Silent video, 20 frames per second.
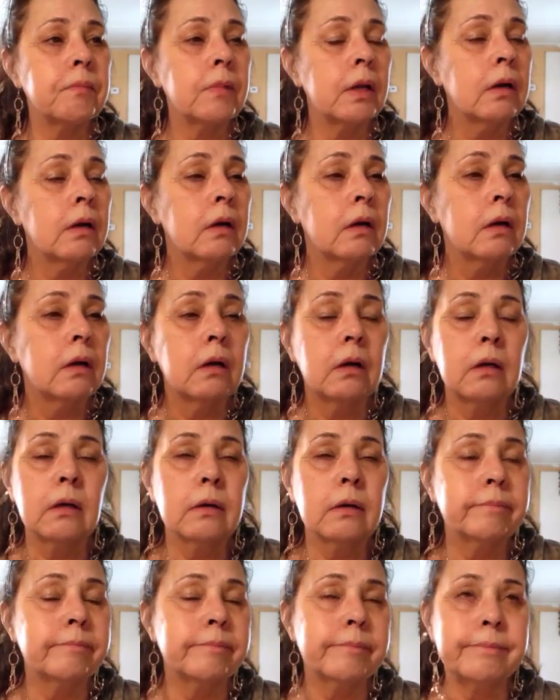
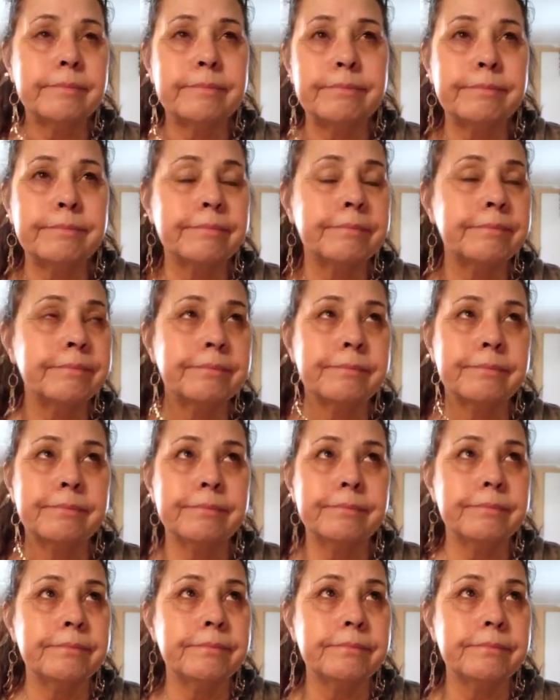(silence)